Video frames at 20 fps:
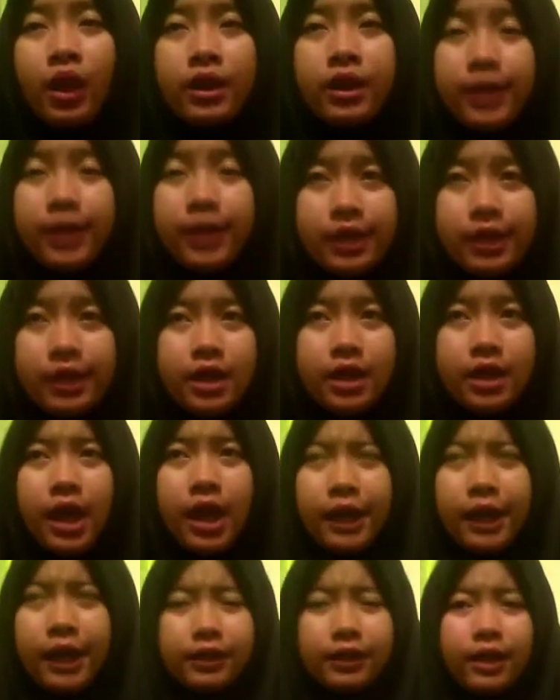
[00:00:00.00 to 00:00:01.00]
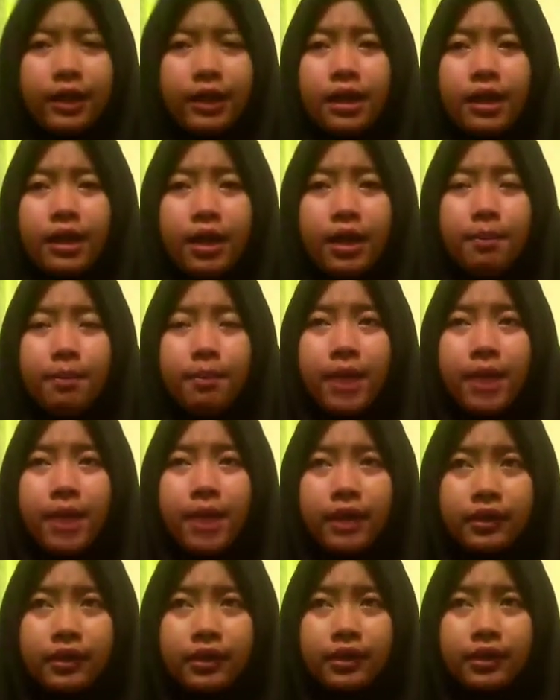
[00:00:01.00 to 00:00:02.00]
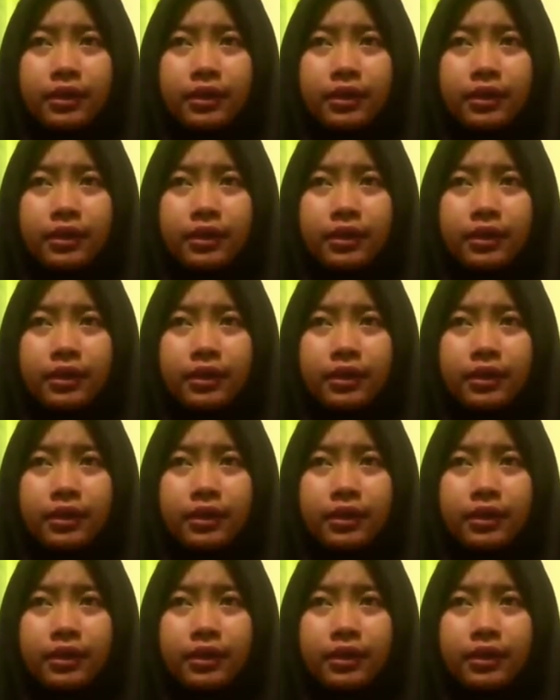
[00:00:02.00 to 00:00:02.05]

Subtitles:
Then I take a bath